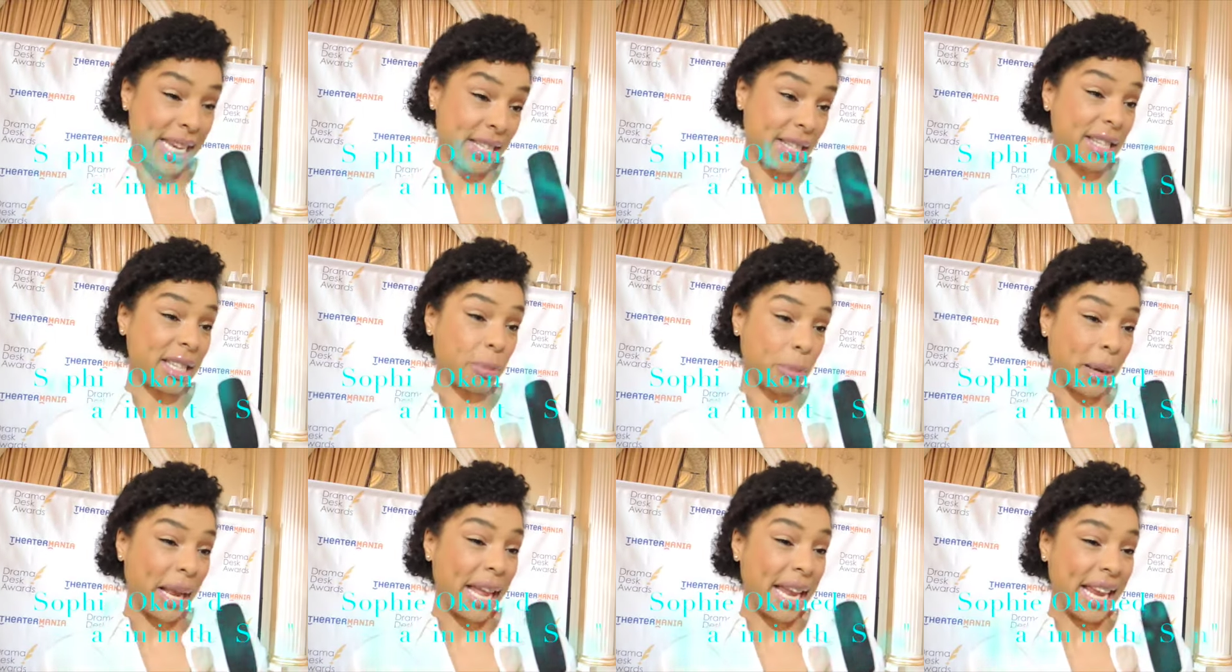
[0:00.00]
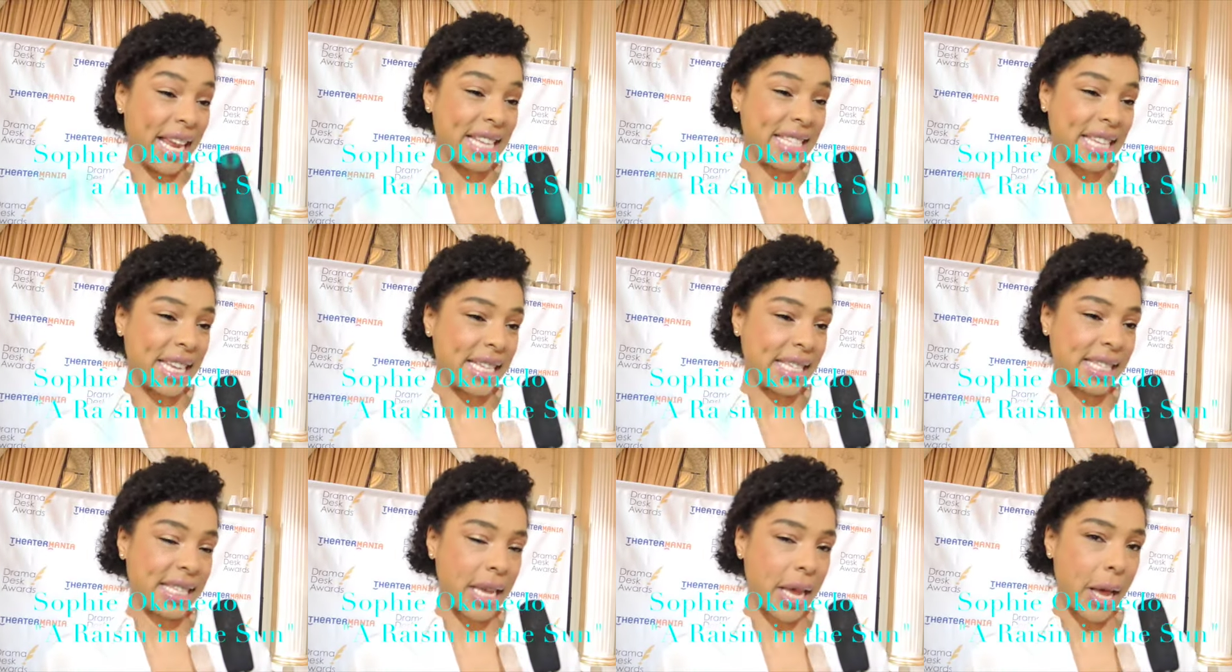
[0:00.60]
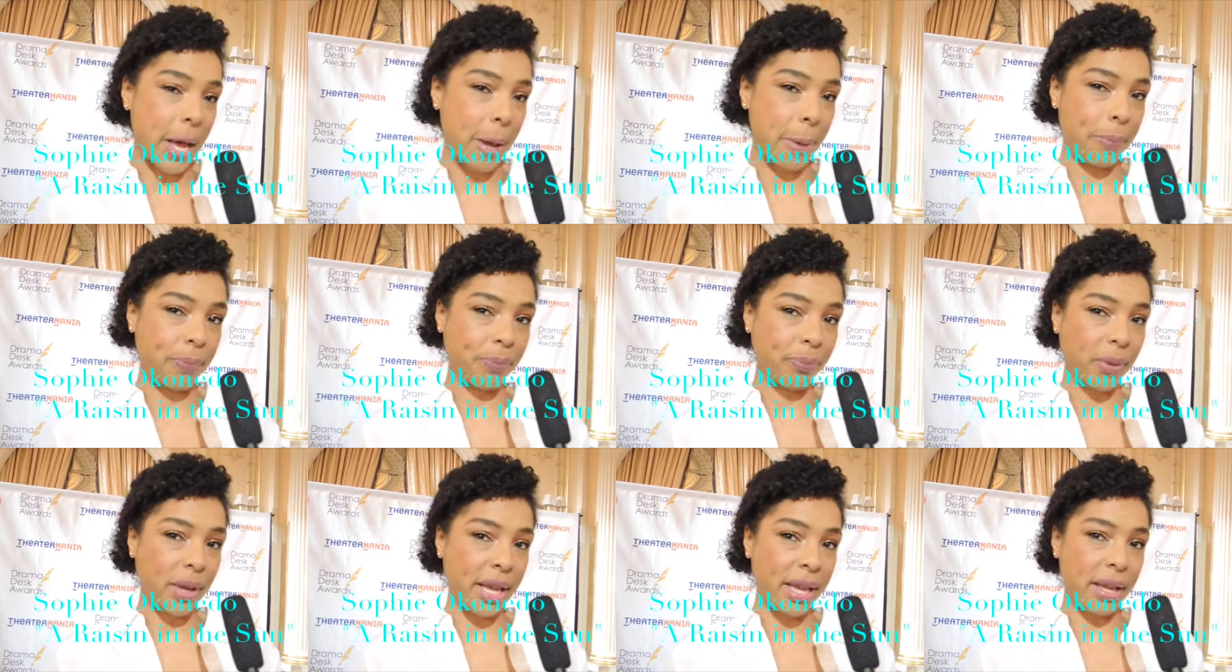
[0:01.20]
key to this play is it's.
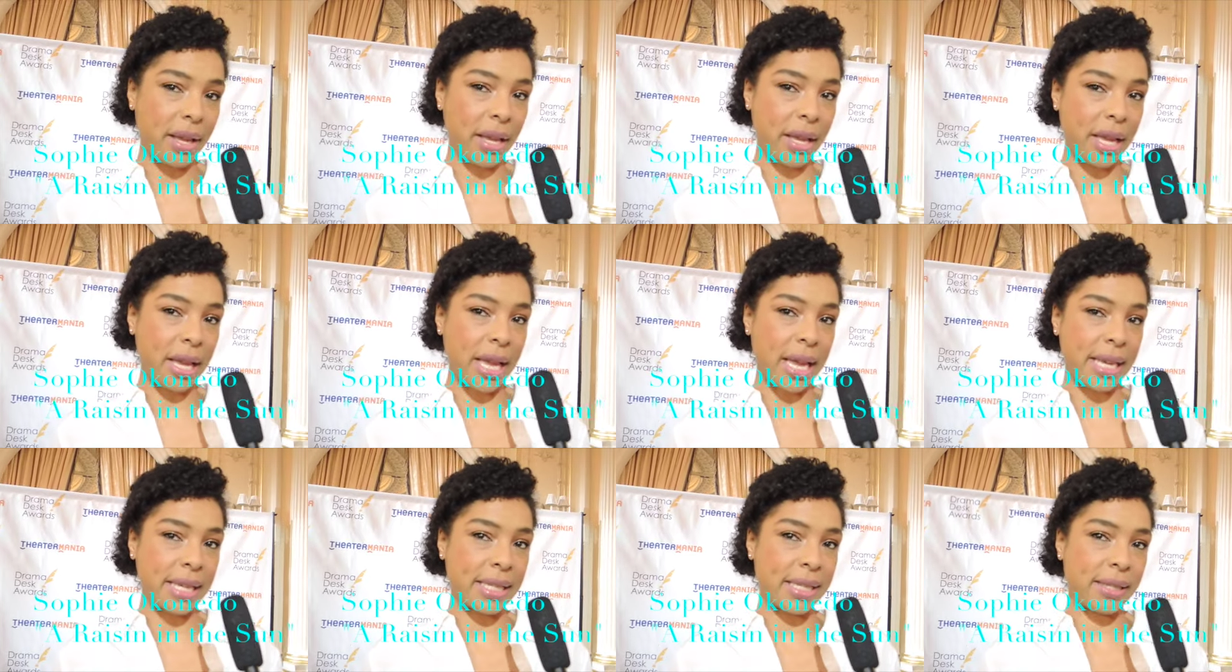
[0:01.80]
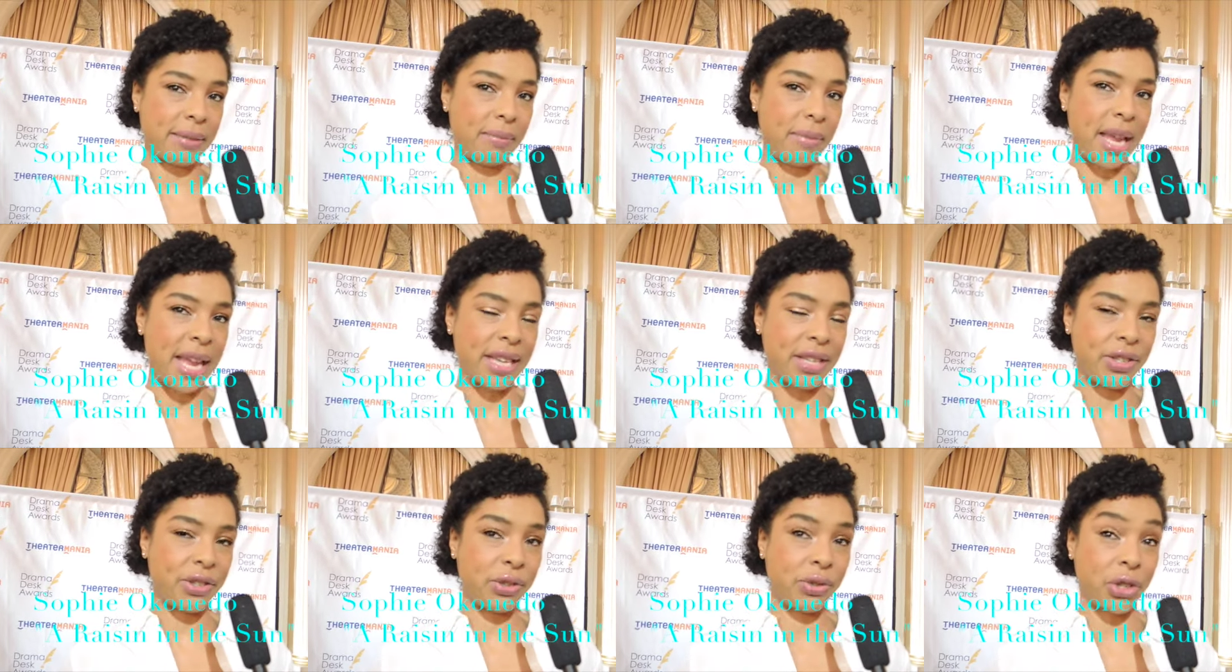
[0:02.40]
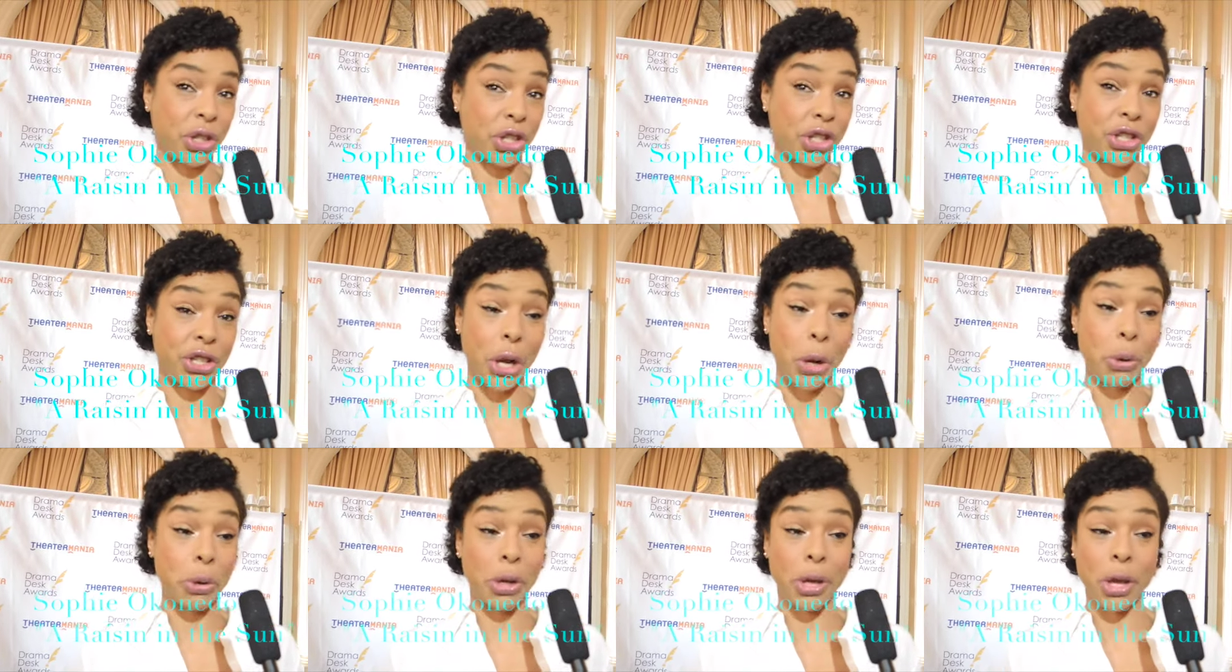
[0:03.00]
Uh, it's it's just
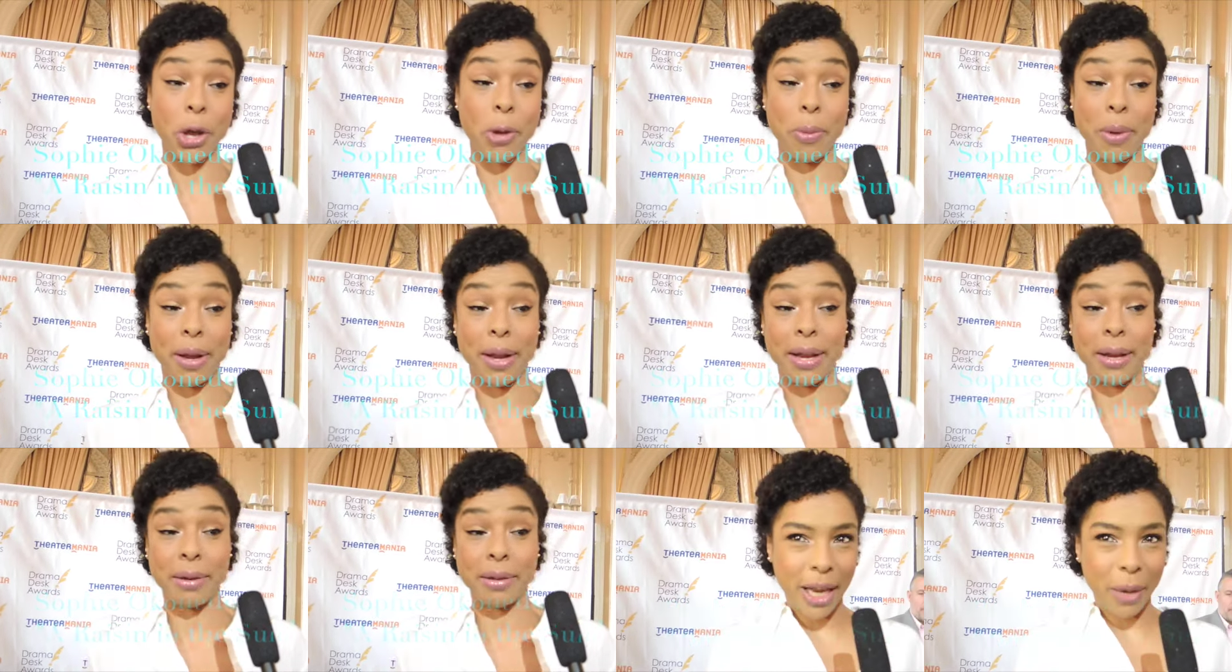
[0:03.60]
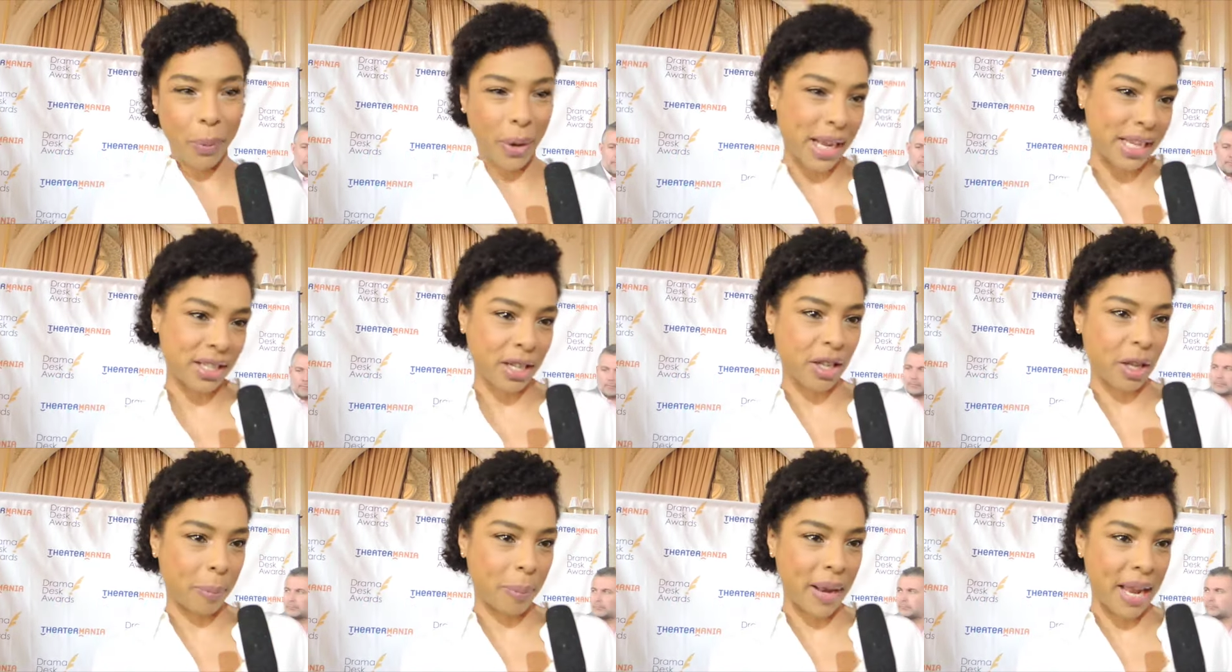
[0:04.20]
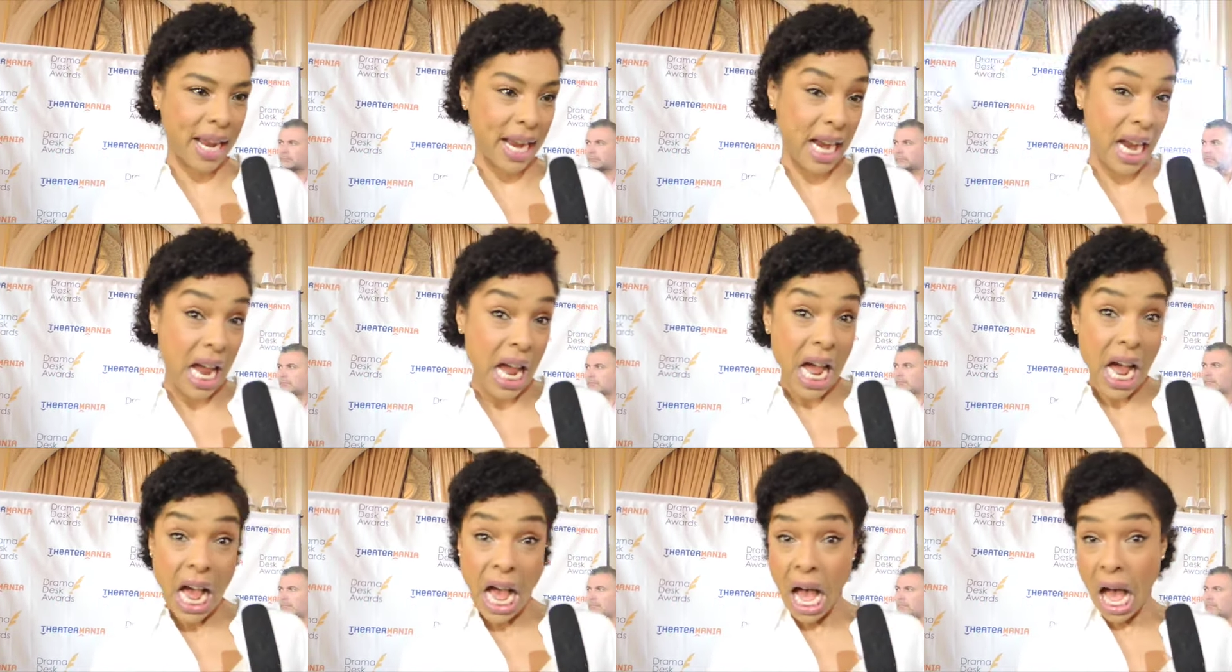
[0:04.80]
so human. And when I start the play,
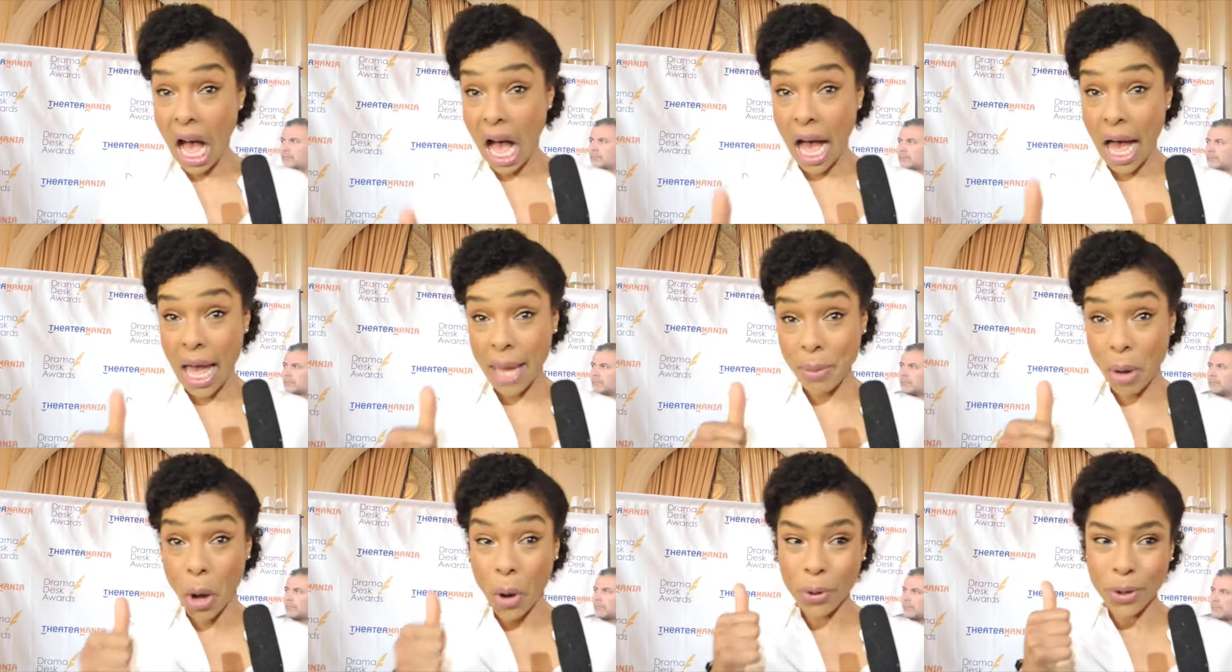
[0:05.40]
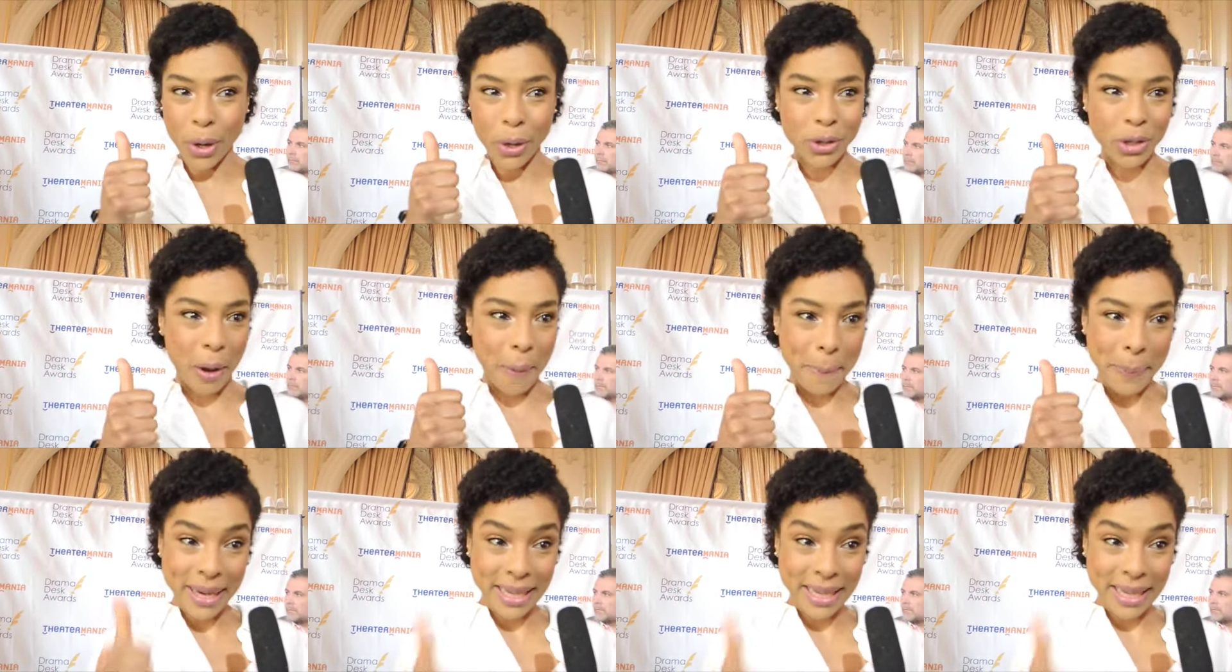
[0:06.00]
I'm holding on to a